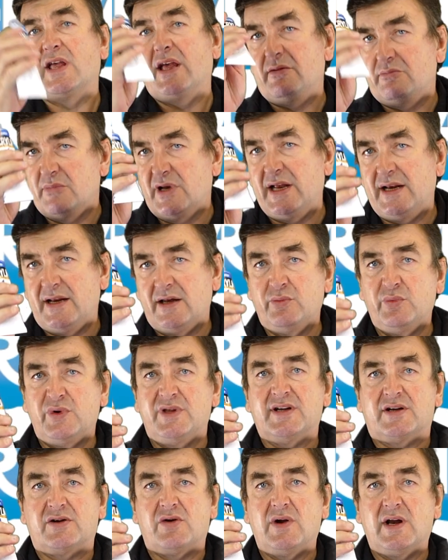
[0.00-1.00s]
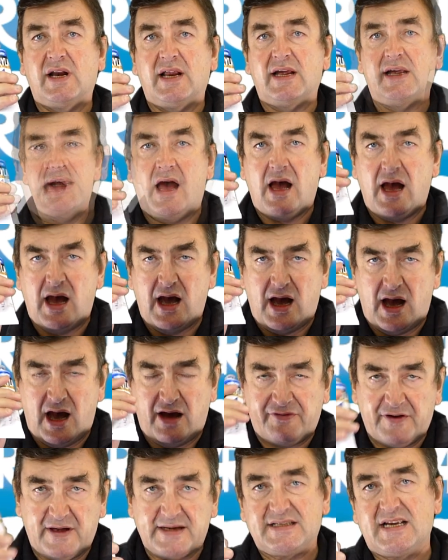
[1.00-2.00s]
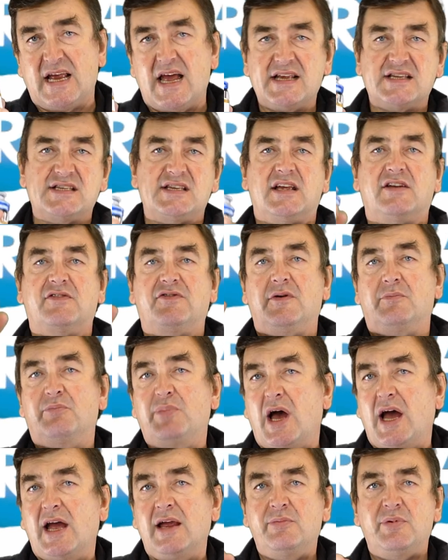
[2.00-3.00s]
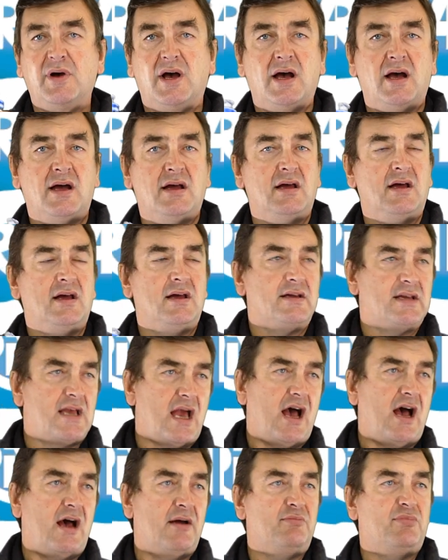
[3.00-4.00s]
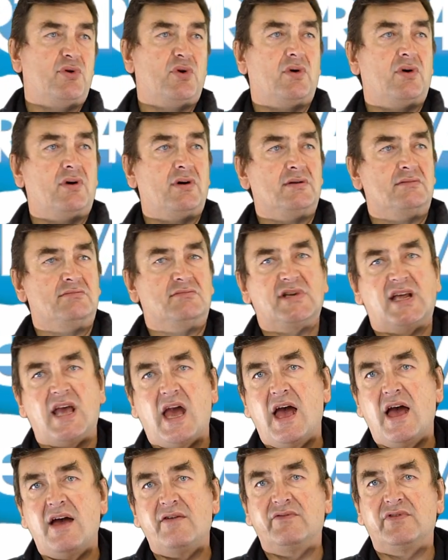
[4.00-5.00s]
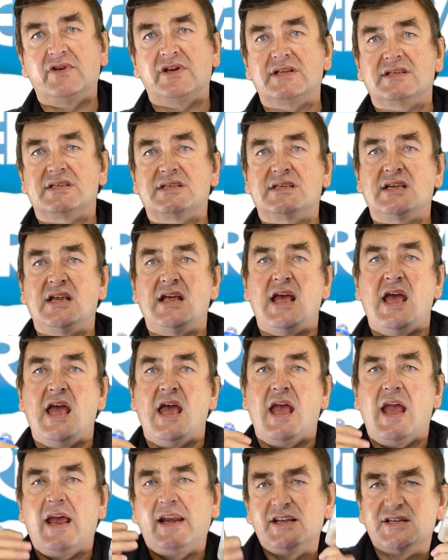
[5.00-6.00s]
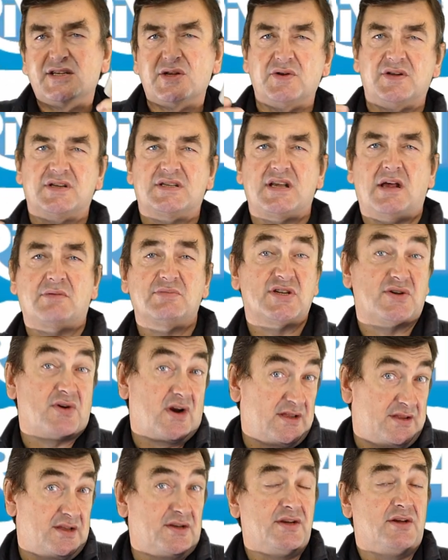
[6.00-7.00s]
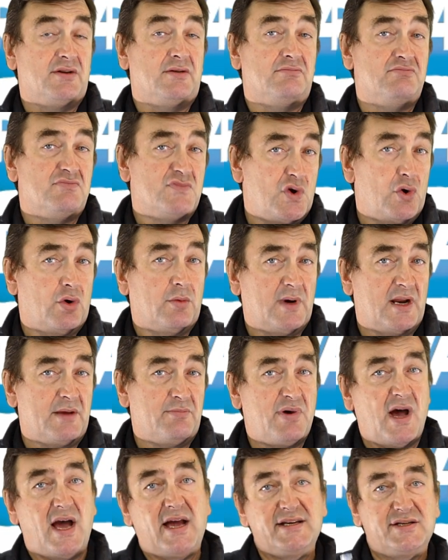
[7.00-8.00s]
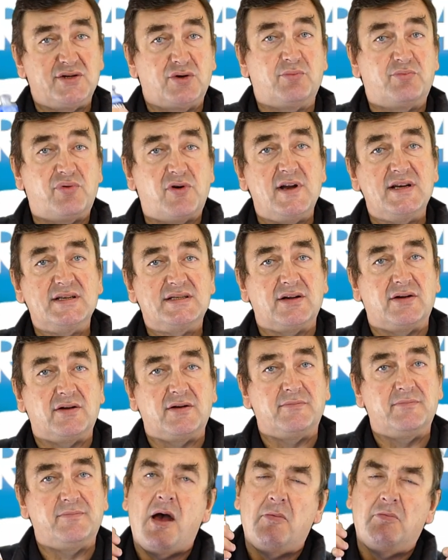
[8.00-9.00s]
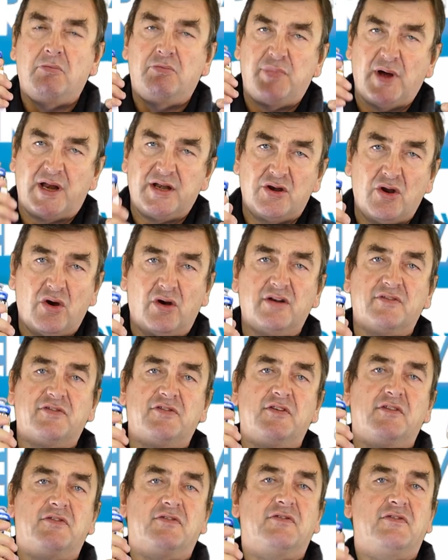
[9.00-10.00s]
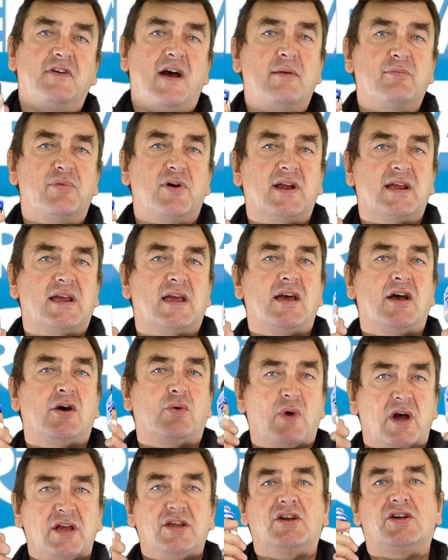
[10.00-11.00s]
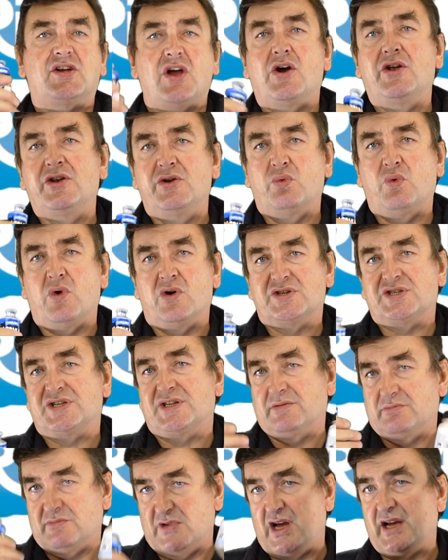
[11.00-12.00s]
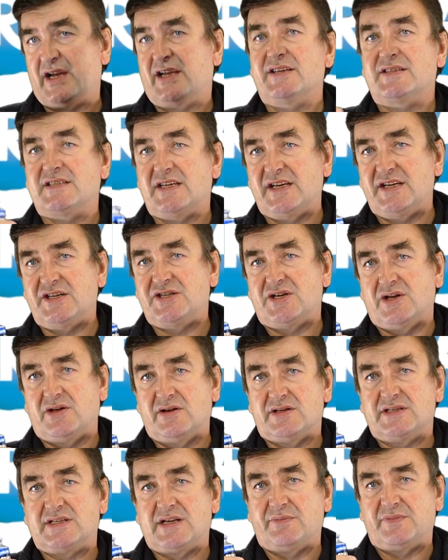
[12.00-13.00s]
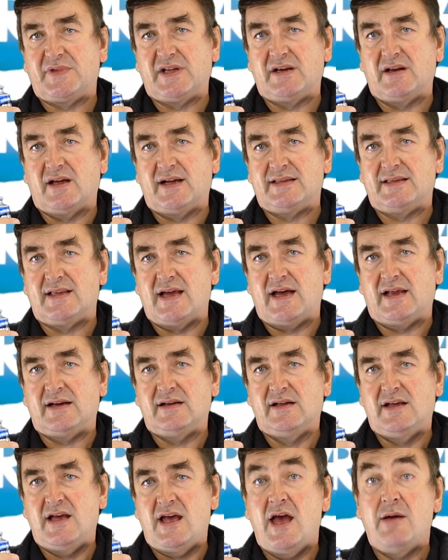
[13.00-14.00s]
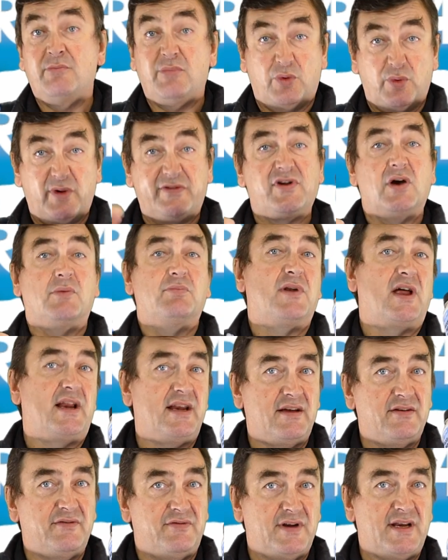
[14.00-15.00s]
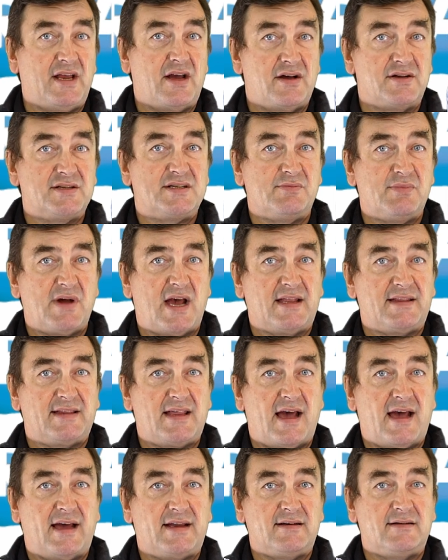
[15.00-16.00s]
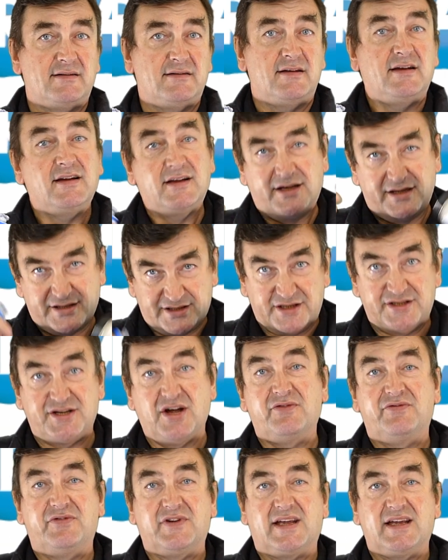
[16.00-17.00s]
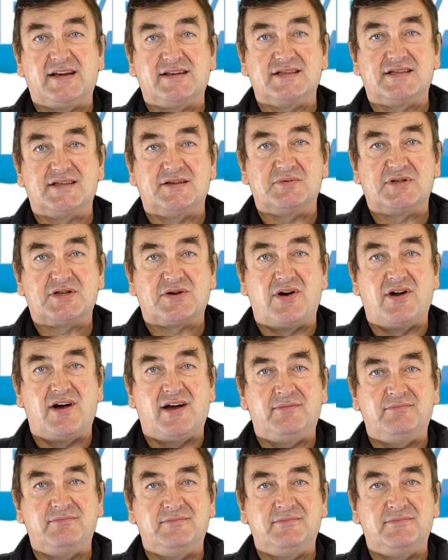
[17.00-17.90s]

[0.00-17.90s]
ink medium with acrylic are fantastic for paper, cardboard, canvas, any sort of substrate that you'd normally paint or print on, but not for fabric where you're going to wash them like a t-shirt or something like that. But we've got plenty of videos about that, so don't forget to subscribe.